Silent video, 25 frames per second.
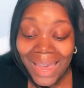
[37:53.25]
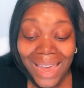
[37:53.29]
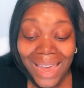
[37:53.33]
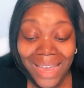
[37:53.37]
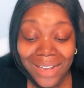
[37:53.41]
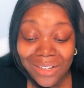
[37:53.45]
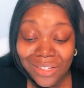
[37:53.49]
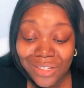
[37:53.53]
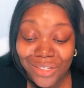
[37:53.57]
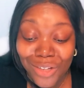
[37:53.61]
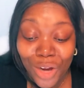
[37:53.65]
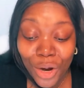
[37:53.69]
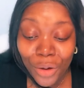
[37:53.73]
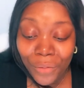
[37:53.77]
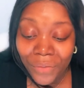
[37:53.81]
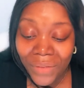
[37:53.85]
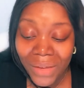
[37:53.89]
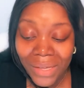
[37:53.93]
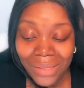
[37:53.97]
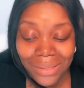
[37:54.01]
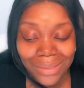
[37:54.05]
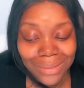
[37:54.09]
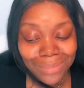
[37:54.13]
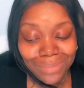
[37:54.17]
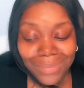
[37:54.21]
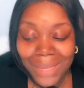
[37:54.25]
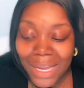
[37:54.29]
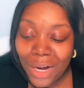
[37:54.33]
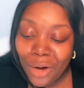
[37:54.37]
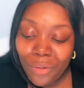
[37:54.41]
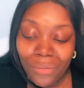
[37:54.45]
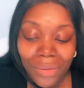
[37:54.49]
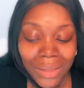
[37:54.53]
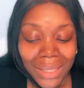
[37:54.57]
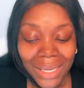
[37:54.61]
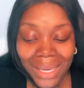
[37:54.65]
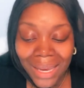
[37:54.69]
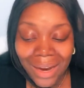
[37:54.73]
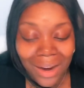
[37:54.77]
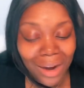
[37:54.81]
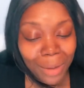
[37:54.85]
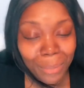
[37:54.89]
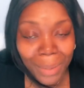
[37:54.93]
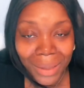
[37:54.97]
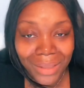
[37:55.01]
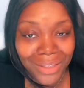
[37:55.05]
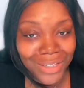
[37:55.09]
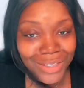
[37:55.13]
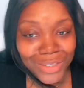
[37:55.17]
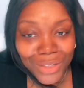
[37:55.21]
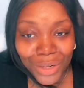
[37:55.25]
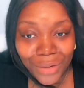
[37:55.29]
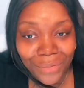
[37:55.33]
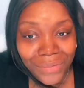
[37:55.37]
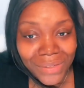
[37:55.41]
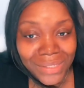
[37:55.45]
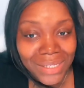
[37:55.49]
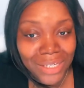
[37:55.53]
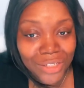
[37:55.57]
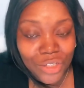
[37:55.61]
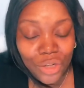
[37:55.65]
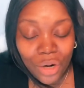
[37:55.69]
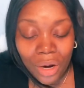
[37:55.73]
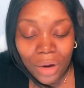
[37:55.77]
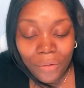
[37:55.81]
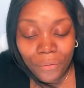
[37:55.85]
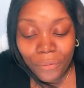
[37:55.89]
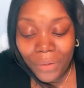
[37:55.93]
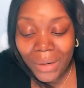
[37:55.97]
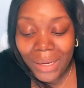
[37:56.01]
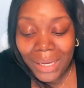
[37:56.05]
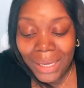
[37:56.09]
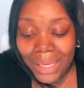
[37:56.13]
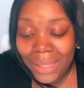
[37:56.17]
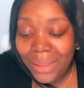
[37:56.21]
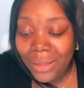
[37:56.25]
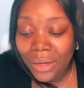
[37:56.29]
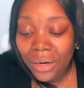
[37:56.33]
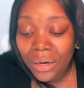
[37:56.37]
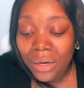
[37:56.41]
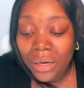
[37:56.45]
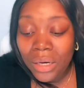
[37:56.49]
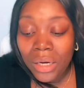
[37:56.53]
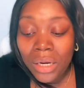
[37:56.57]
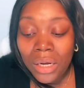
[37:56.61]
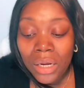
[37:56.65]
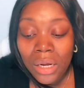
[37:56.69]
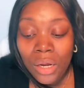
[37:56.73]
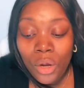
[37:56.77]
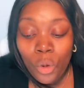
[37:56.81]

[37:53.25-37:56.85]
And service, they don't really care about the service that you're offering either.